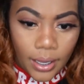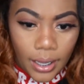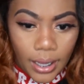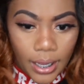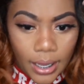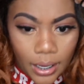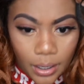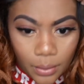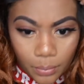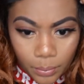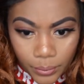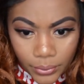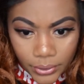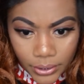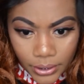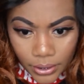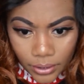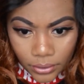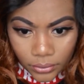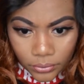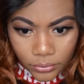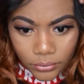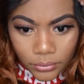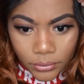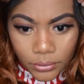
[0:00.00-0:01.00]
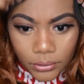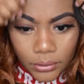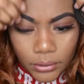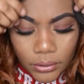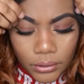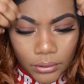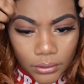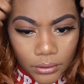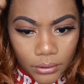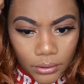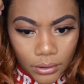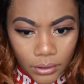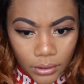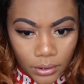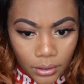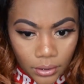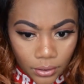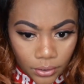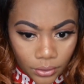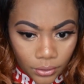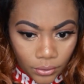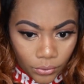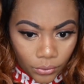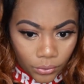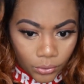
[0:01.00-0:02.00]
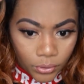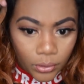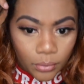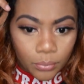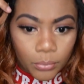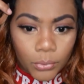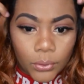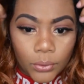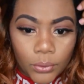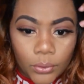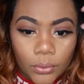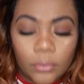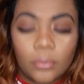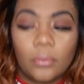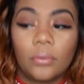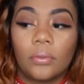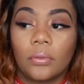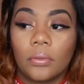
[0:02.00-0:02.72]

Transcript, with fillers: And I put it on the normal